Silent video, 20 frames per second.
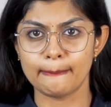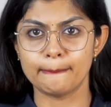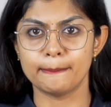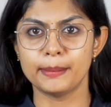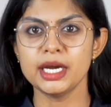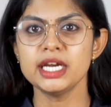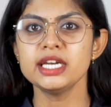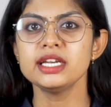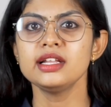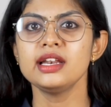
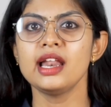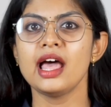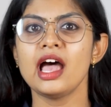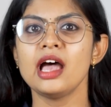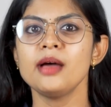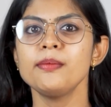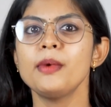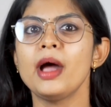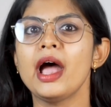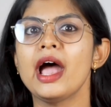Build a
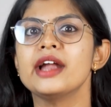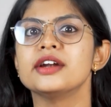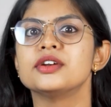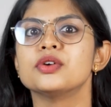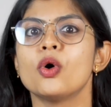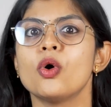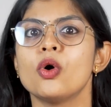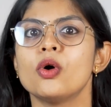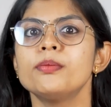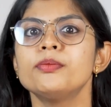lab at
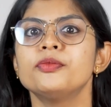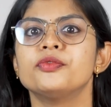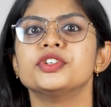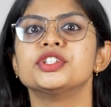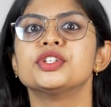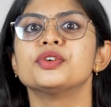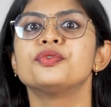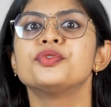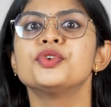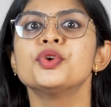home
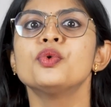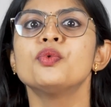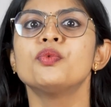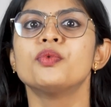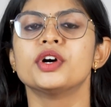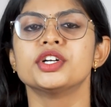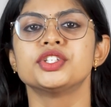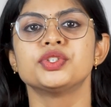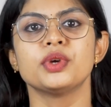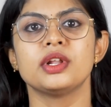with a few
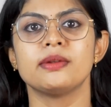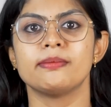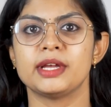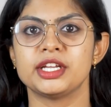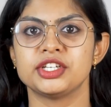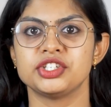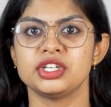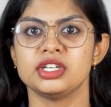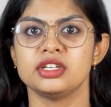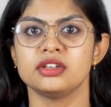virtual
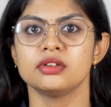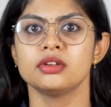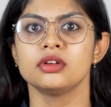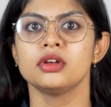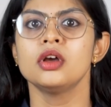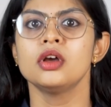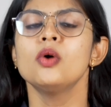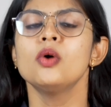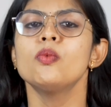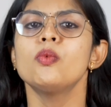machine.
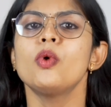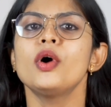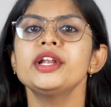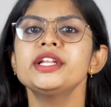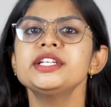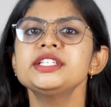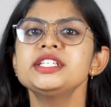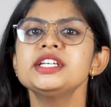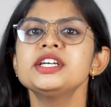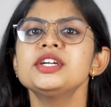
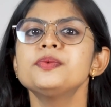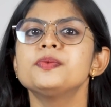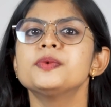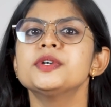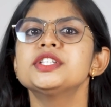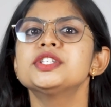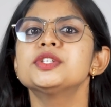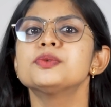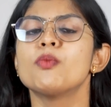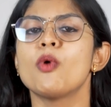Volunteer
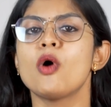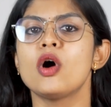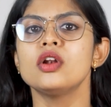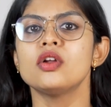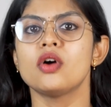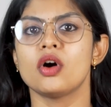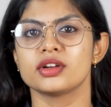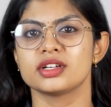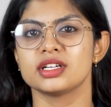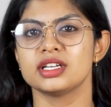with small
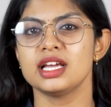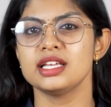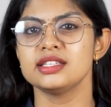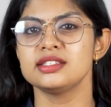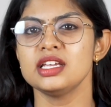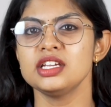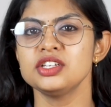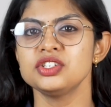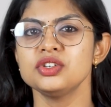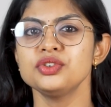
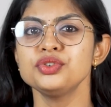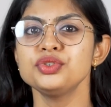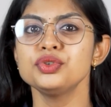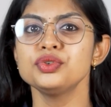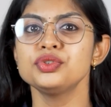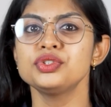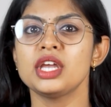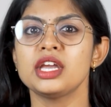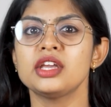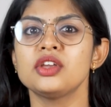organization to
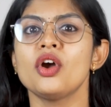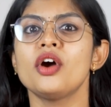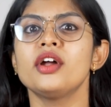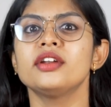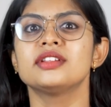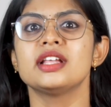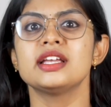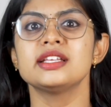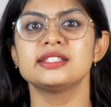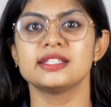secure
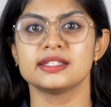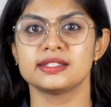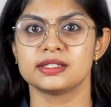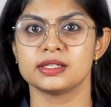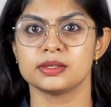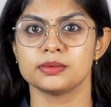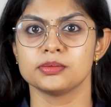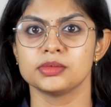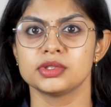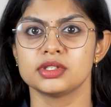their
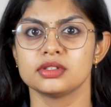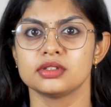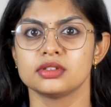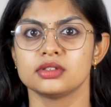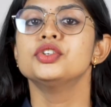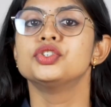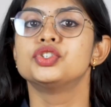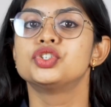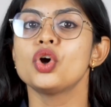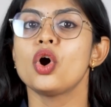systems.
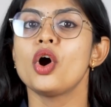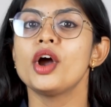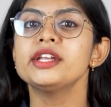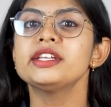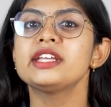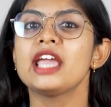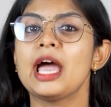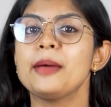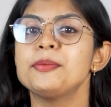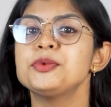Join
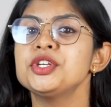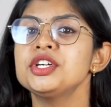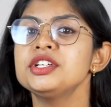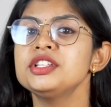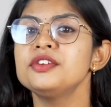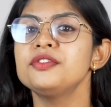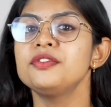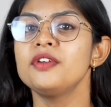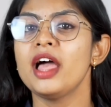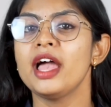Capture
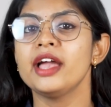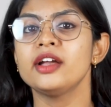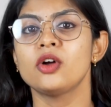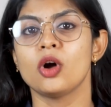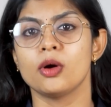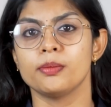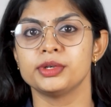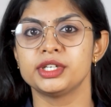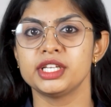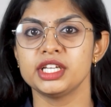the Flag
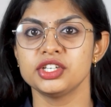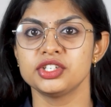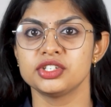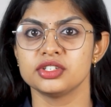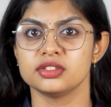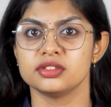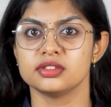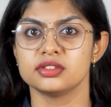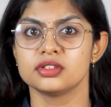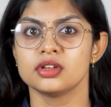
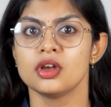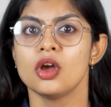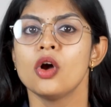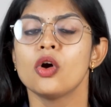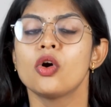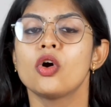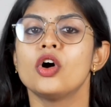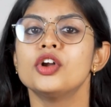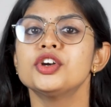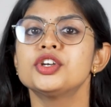competitions.
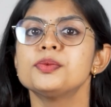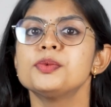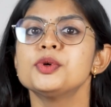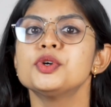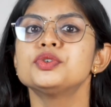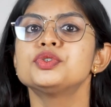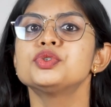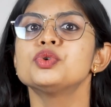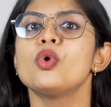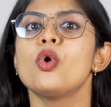
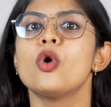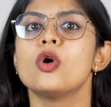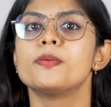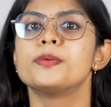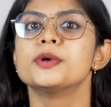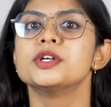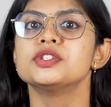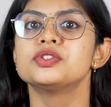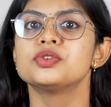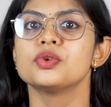Contribute to
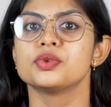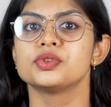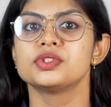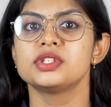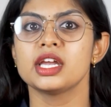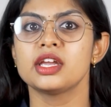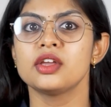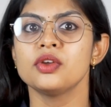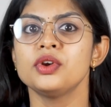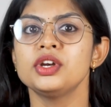open source
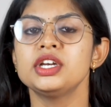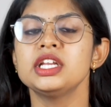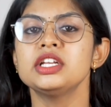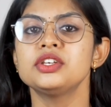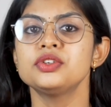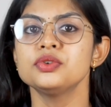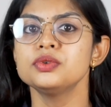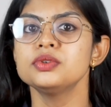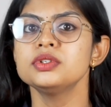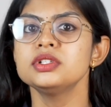security
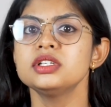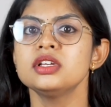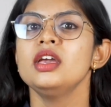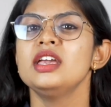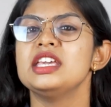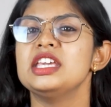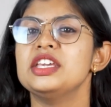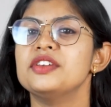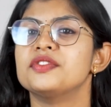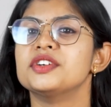tools.
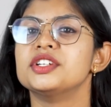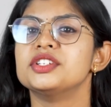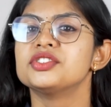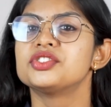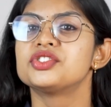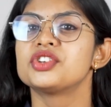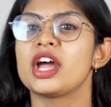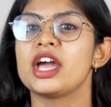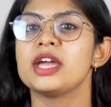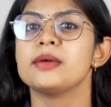Even
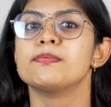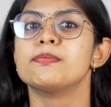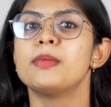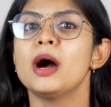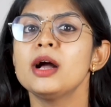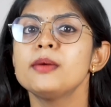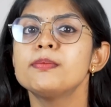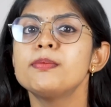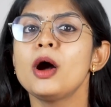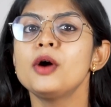try
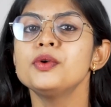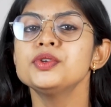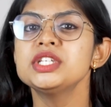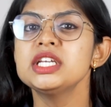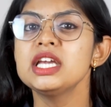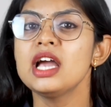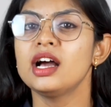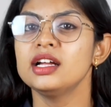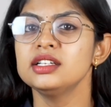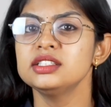bug
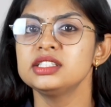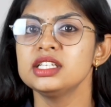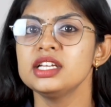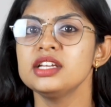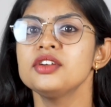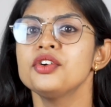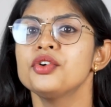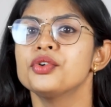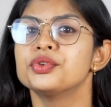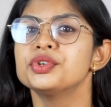bounty
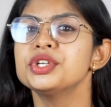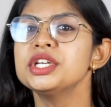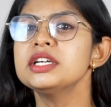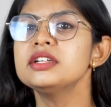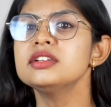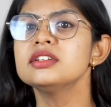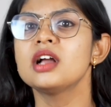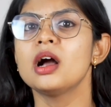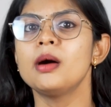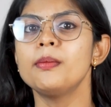hunting.
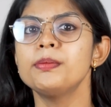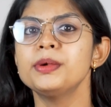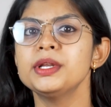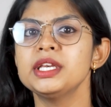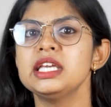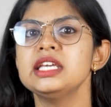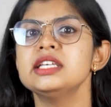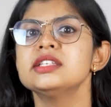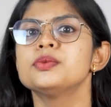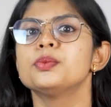Real
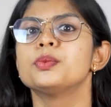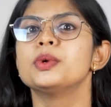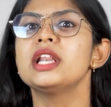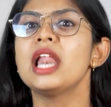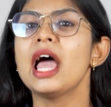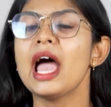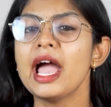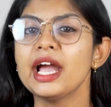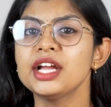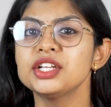companies will
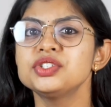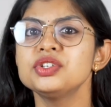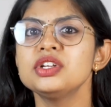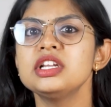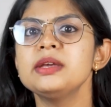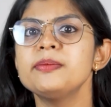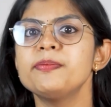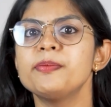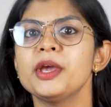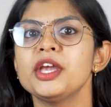
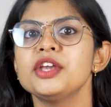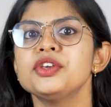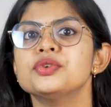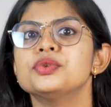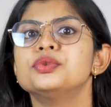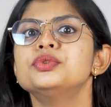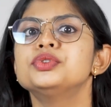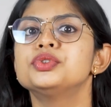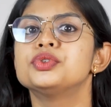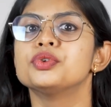actually pay
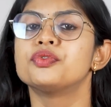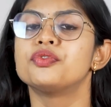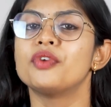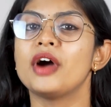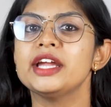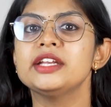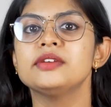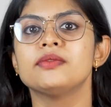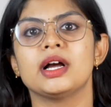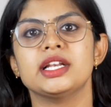you to
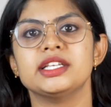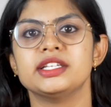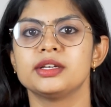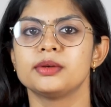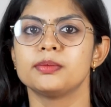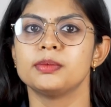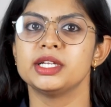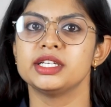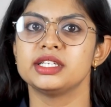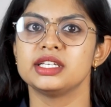find
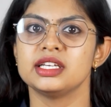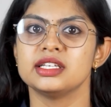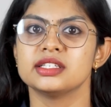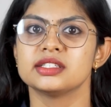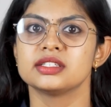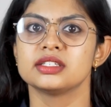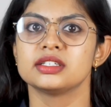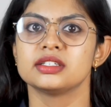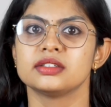vulnerabilities.